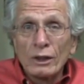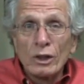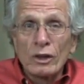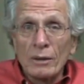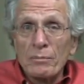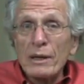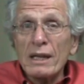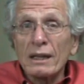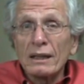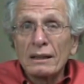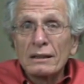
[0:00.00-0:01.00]
who can
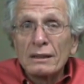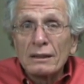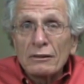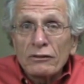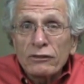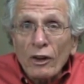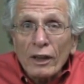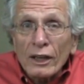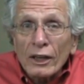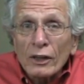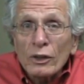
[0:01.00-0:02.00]
be
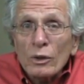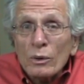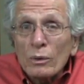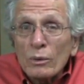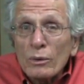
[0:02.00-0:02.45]
fully you.